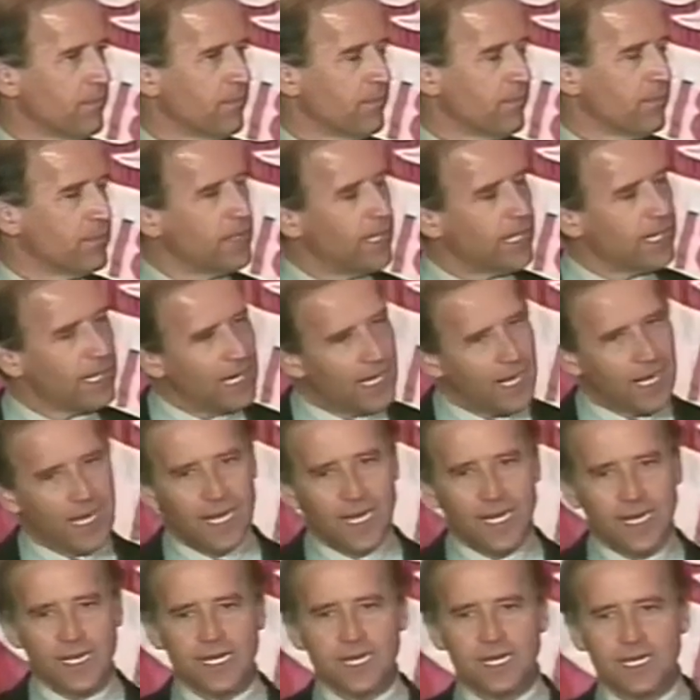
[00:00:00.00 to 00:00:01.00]
that
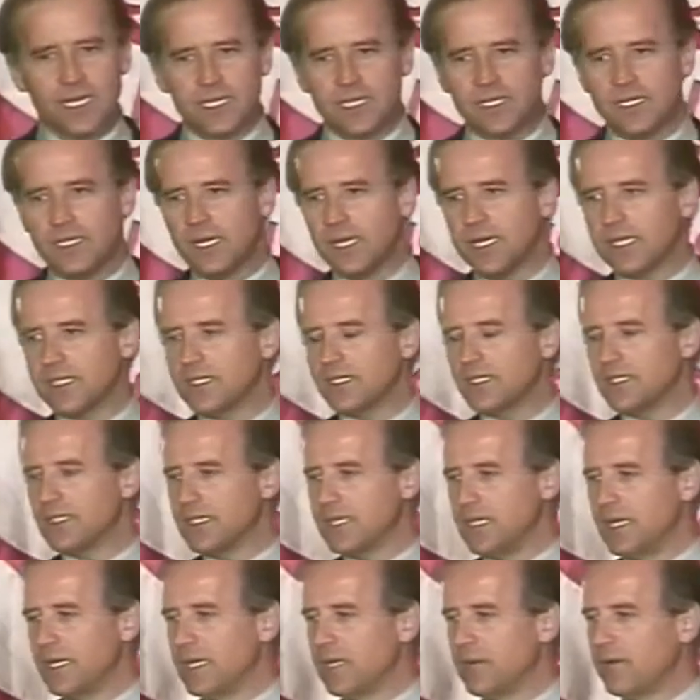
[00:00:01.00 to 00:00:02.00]
I conducted
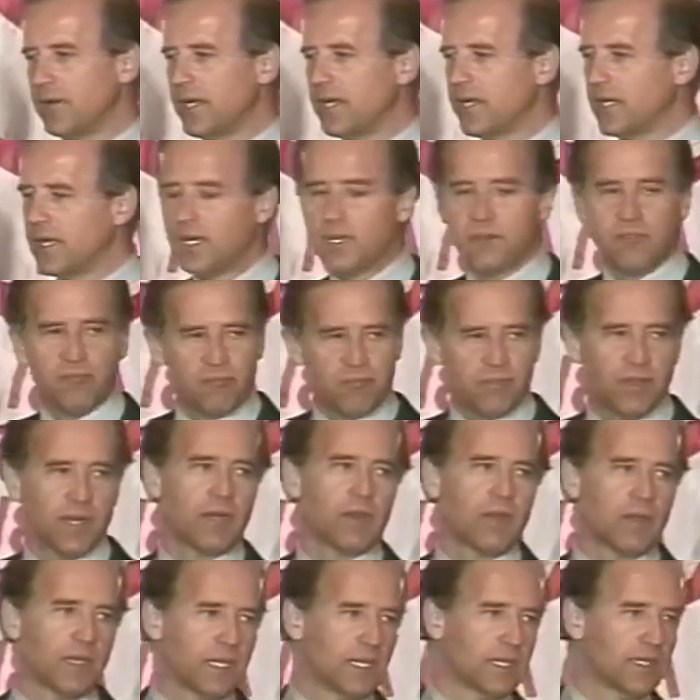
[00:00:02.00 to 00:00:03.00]
the hearing
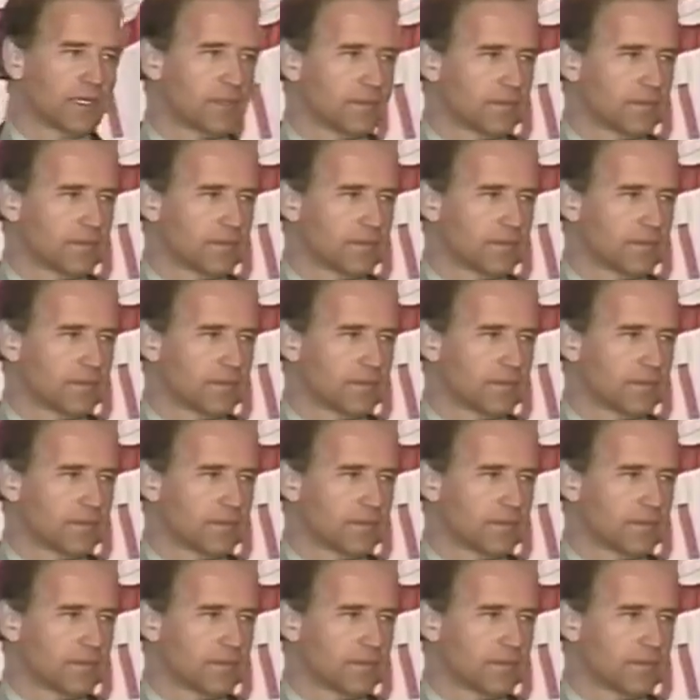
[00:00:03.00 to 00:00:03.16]
unfairly,